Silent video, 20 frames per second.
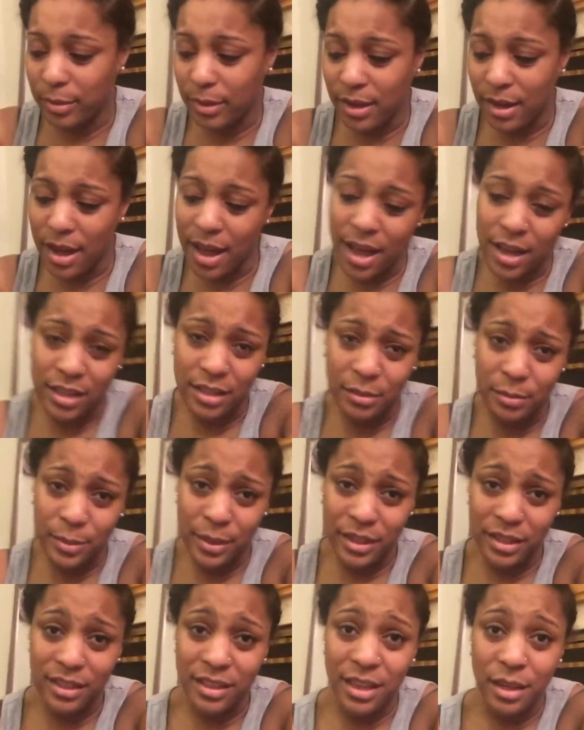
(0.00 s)
but I just
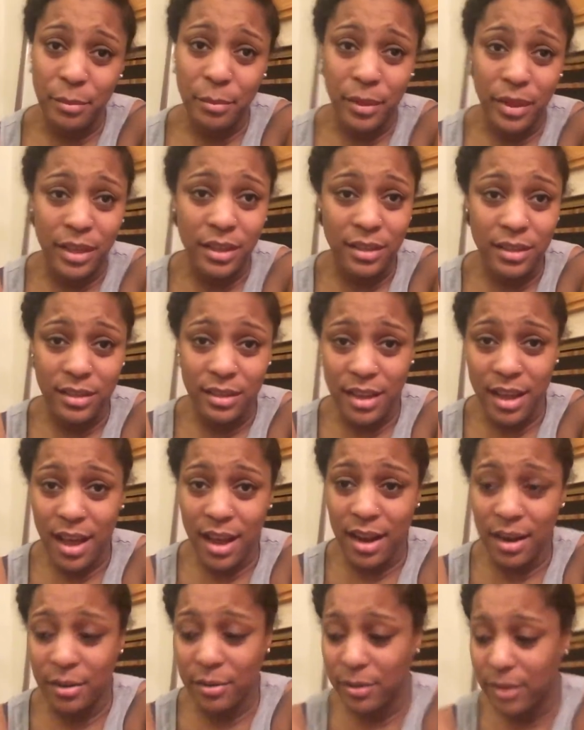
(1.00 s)
picked it up because
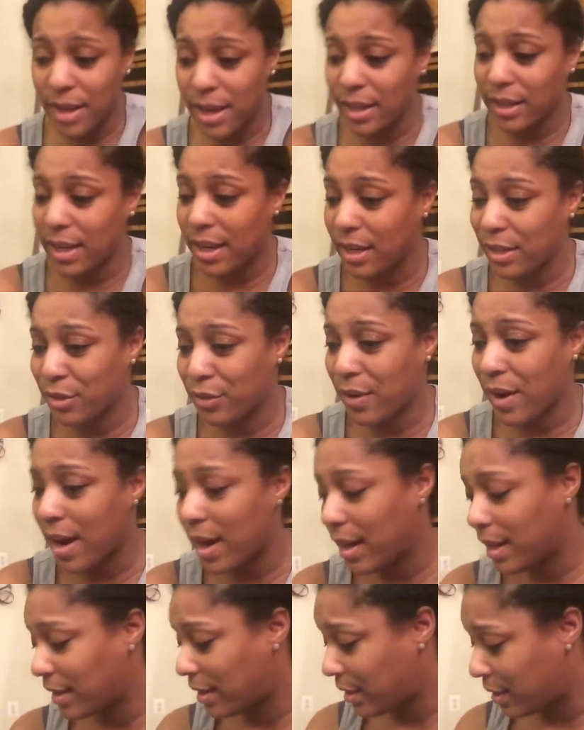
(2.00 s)
I don't like that dry